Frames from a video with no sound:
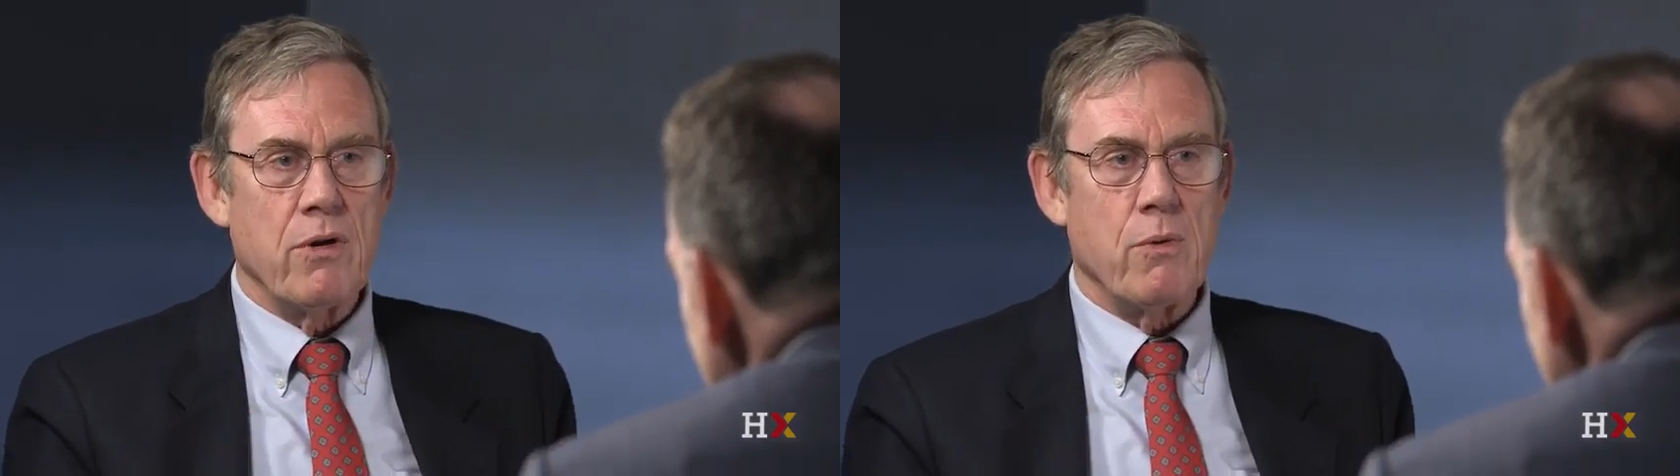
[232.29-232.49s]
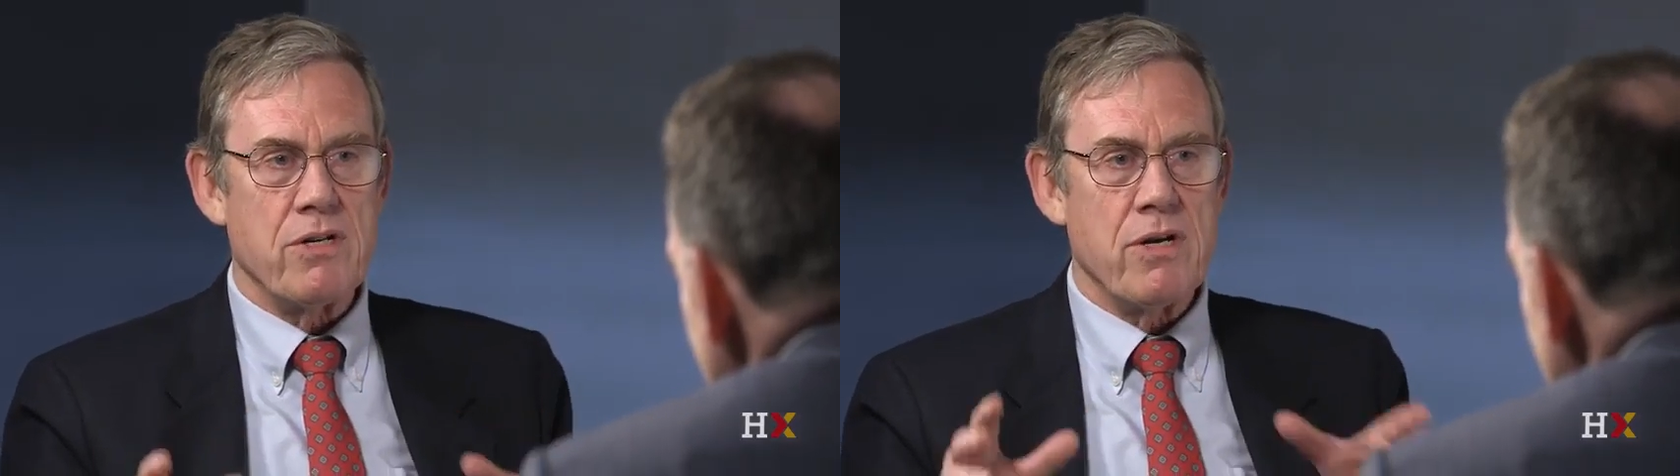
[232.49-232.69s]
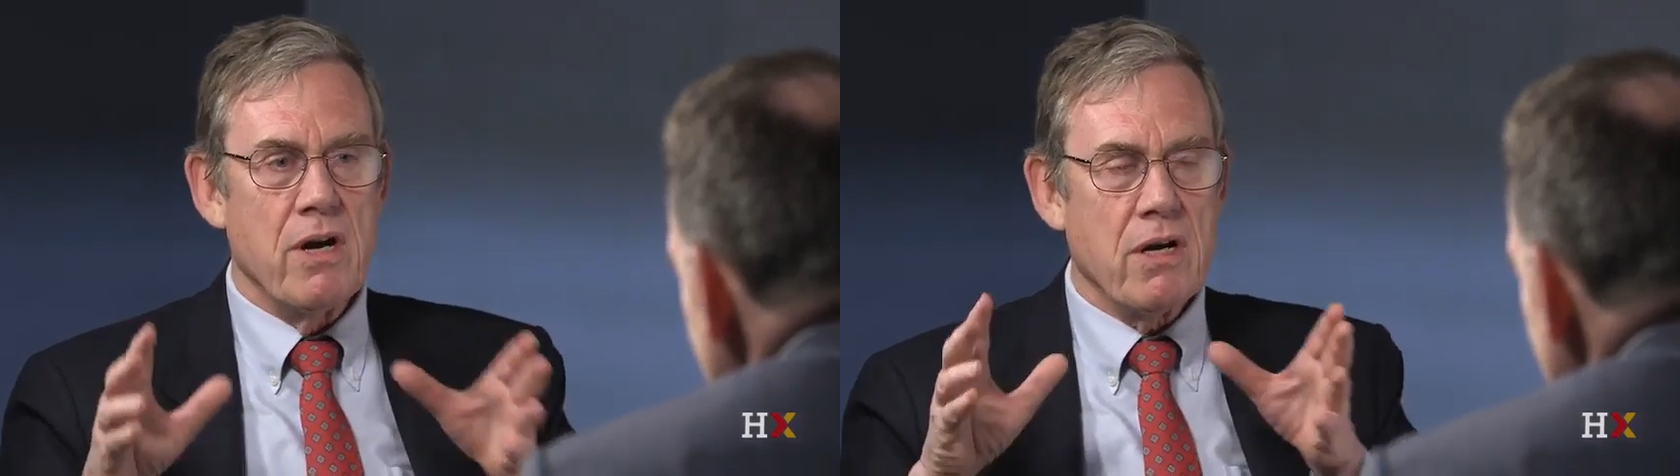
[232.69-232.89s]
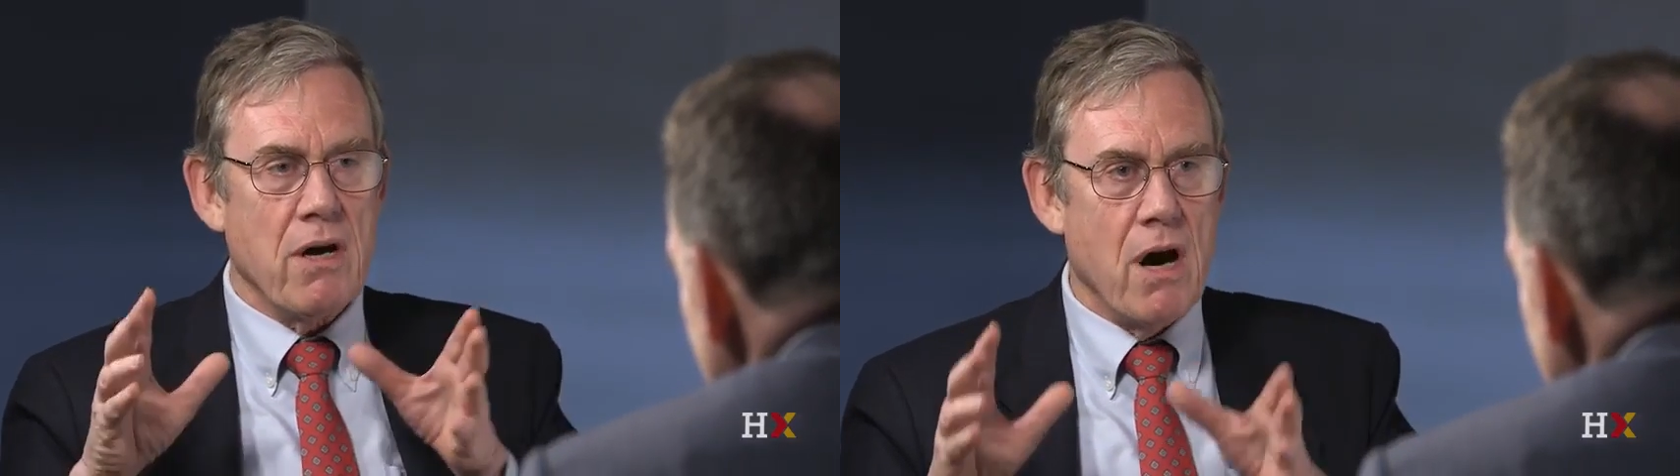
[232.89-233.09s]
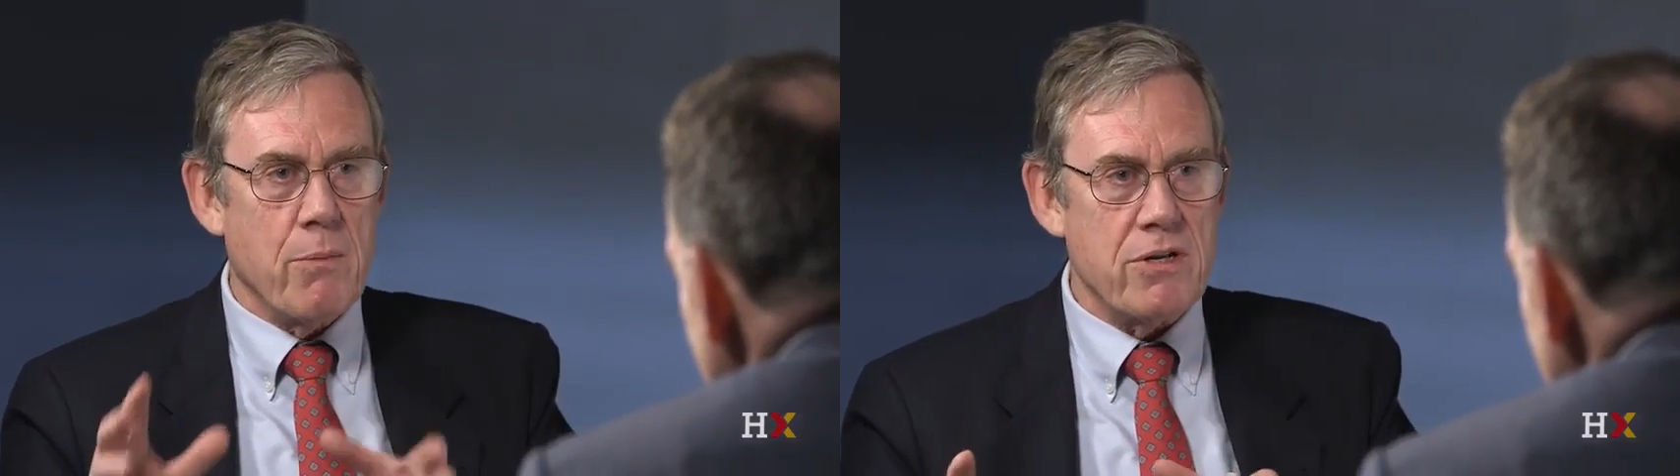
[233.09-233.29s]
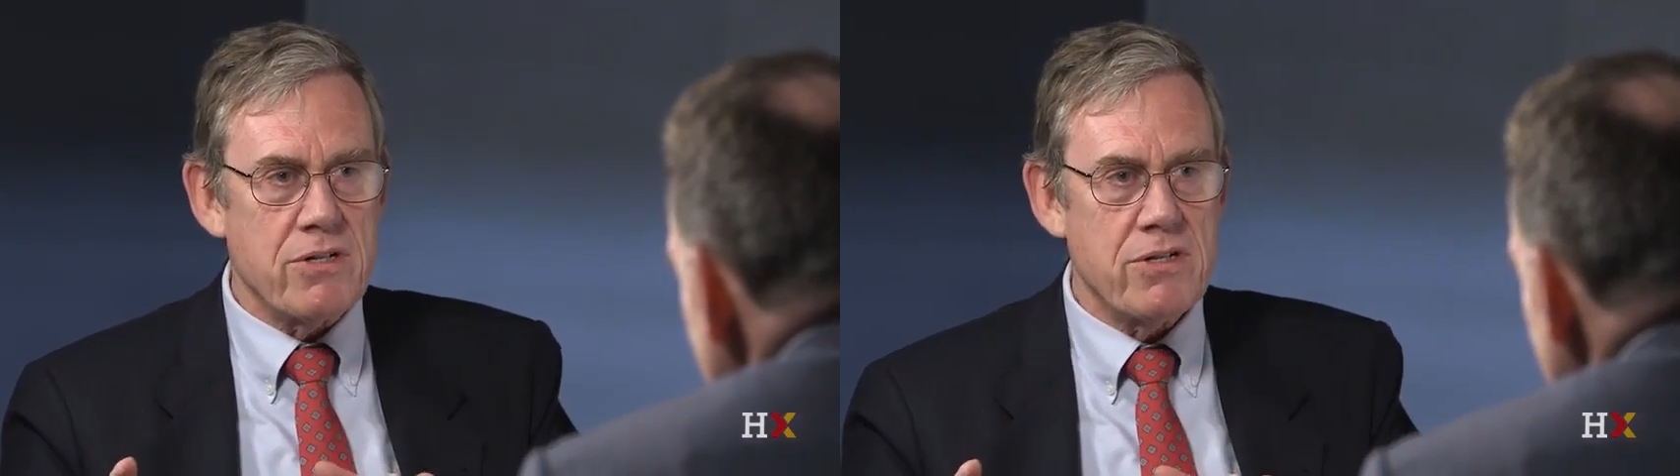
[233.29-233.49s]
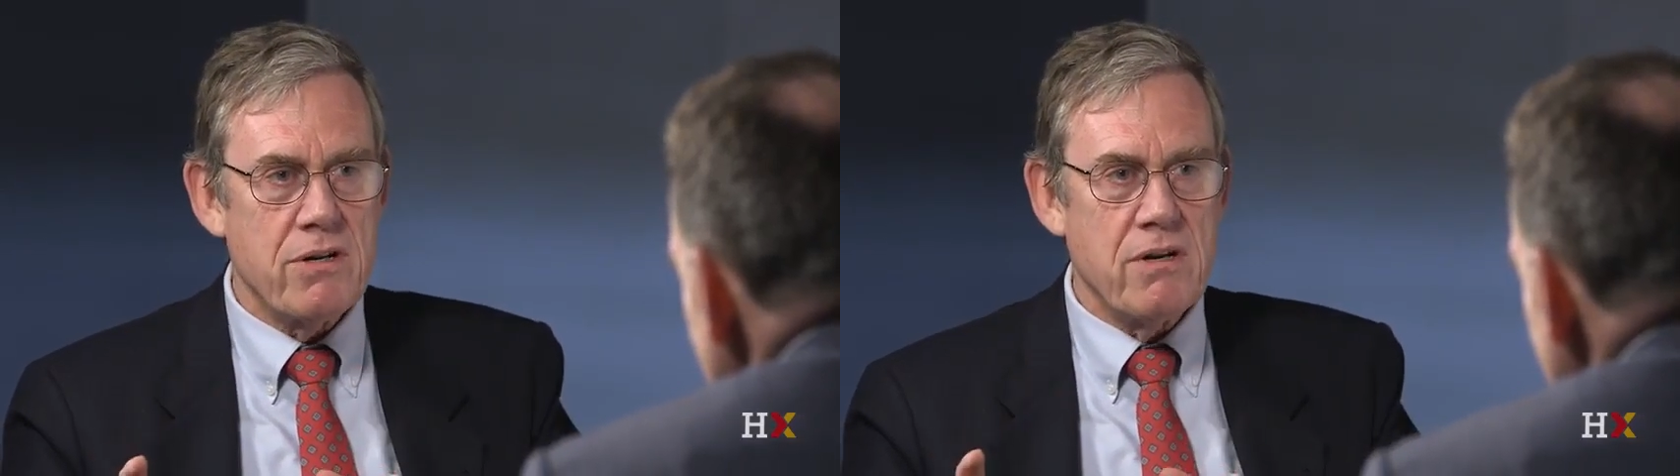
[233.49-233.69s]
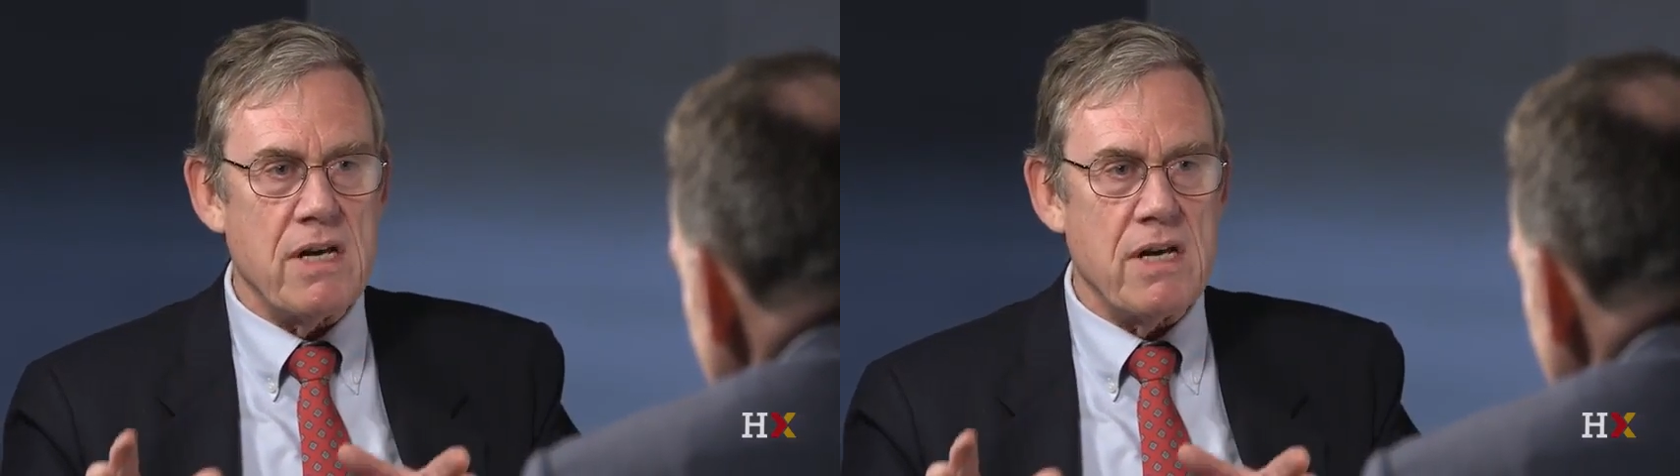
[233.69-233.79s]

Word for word: in which commerce